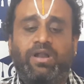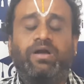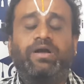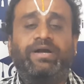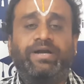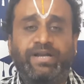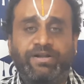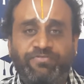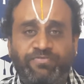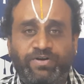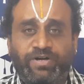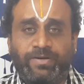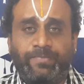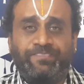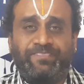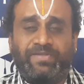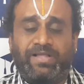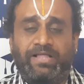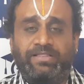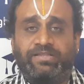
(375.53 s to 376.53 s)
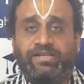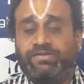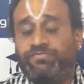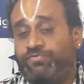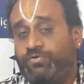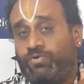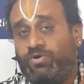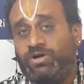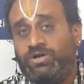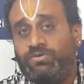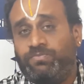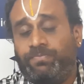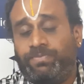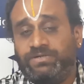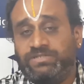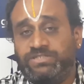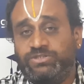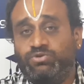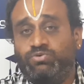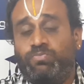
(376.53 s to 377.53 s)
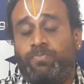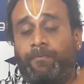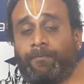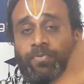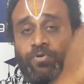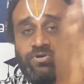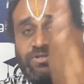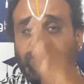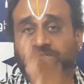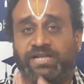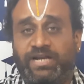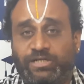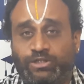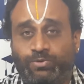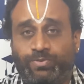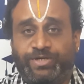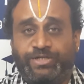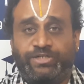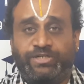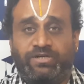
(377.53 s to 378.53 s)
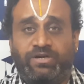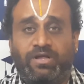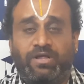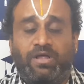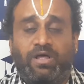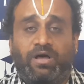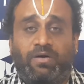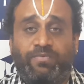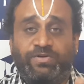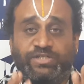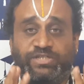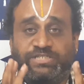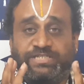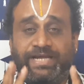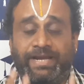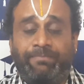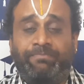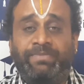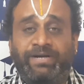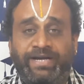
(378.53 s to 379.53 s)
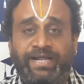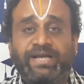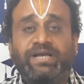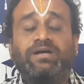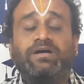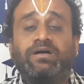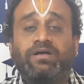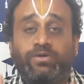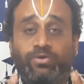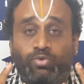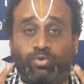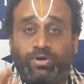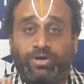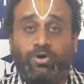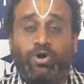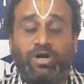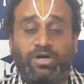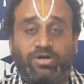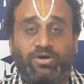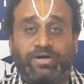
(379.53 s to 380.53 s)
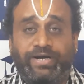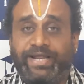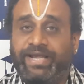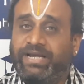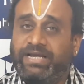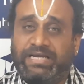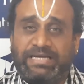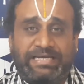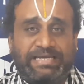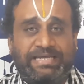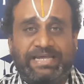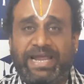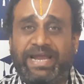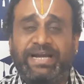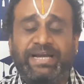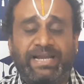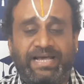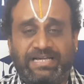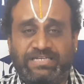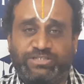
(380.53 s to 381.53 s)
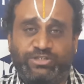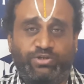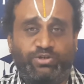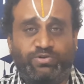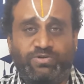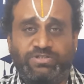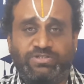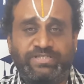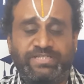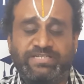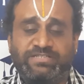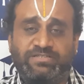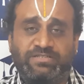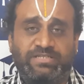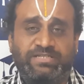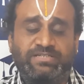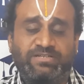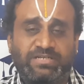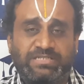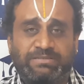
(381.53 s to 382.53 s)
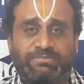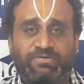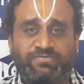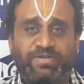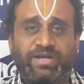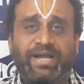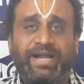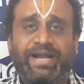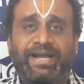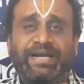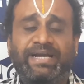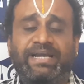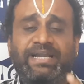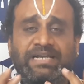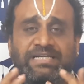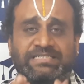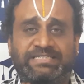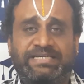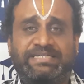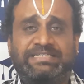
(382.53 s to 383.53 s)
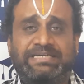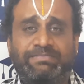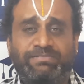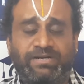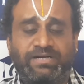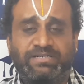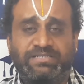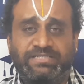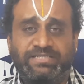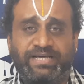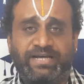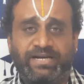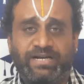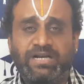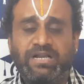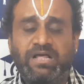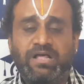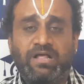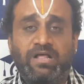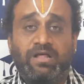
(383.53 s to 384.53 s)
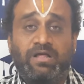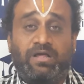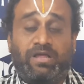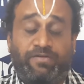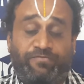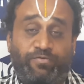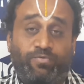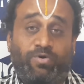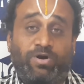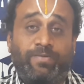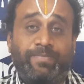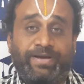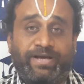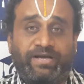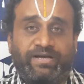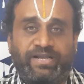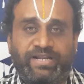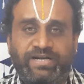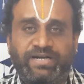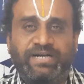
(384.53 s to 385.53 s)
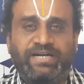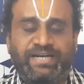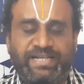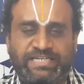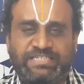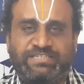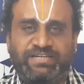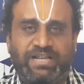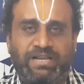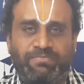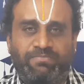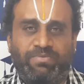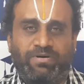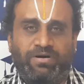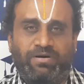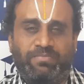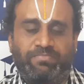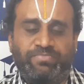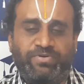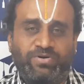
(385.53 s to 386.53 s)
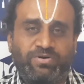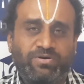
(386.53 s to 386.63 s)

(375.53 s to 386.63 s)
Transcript: NIFT. And then if you want to pursue post-graduation, which is MTech, you have got to take GATE as usual. So these are some of the entrance exam that is there in, if you want to make a career in textile,